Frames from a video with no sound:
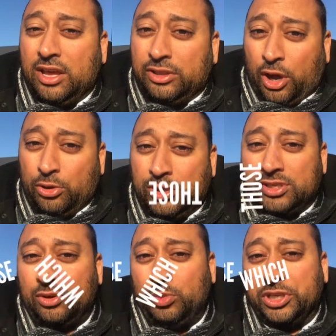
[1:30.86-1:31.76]

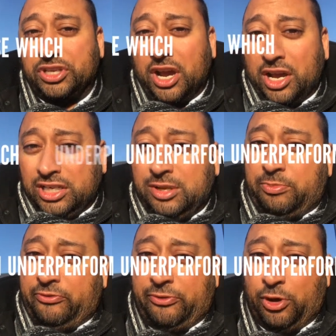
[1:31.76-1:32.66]
Those which
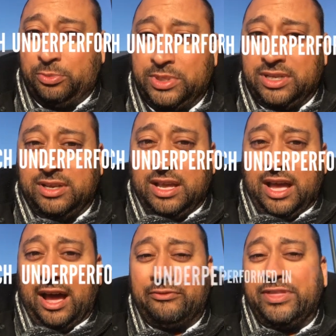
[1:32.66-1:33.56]
underperformed
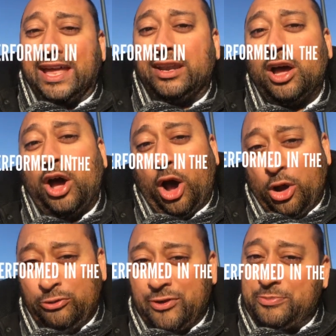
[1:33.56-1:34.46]
have then
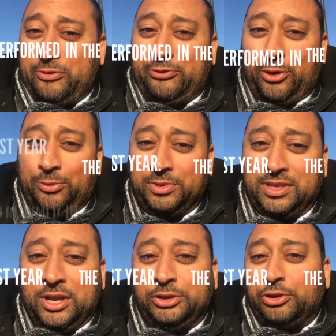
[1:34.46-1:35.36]
overperformed
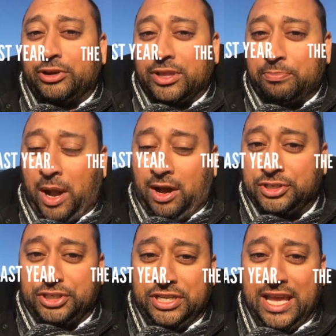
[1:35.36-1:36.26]
during the
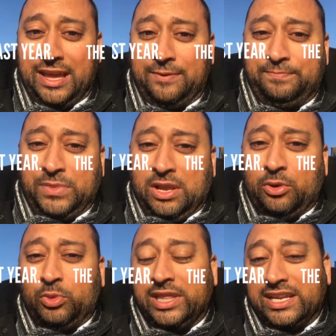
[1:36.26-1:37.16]
past year,
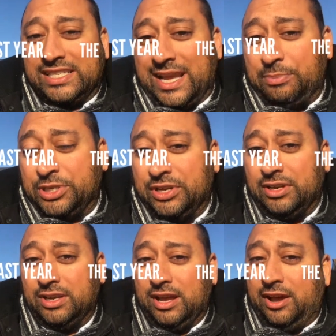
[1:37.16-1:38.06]
with the
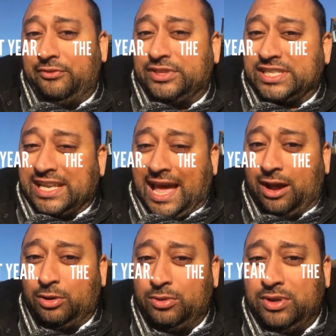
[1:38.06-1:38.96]
exception of
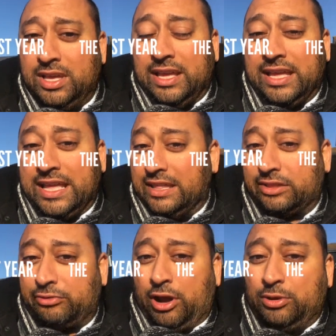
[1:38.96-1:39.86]
Slough,
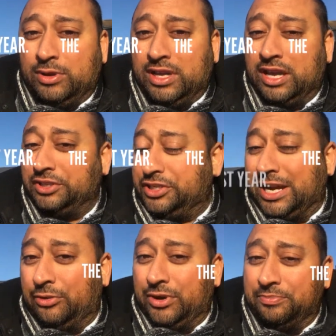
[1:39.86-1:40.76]
Heathrow and
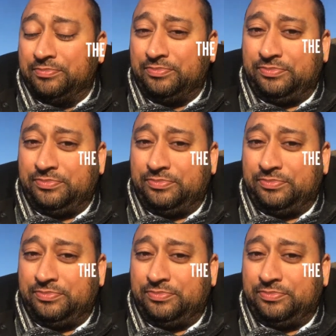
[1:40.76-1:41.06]
Cheltenham.